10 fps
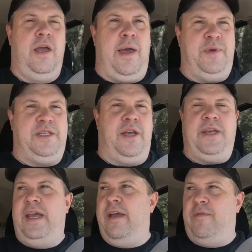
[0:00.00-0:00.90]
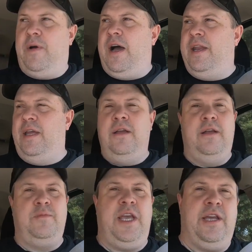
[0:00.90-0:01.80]
Happy Sunday, everybody.
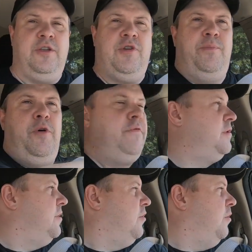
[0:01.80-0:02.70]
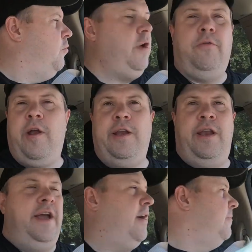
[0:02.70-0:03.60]
I'm taking a trip over to Goodwill right
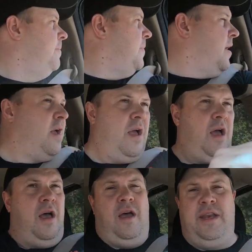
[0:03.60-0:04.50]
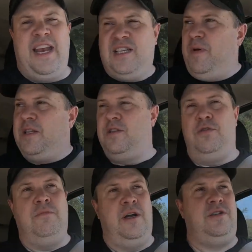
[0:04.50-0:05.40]
now. Not expecting
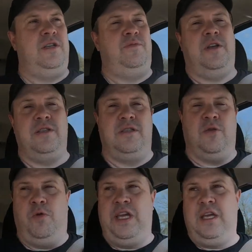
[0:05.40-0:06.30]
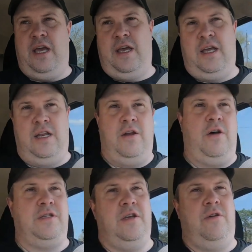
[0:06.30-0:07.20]
too much just because it's the weekend, and
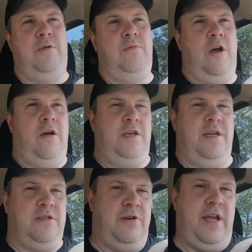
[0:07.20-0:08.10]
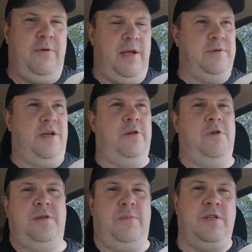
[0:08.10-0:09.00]
also yesterday when I was there
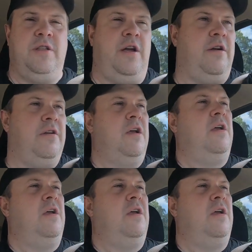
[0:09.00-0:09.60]
wasn't much there.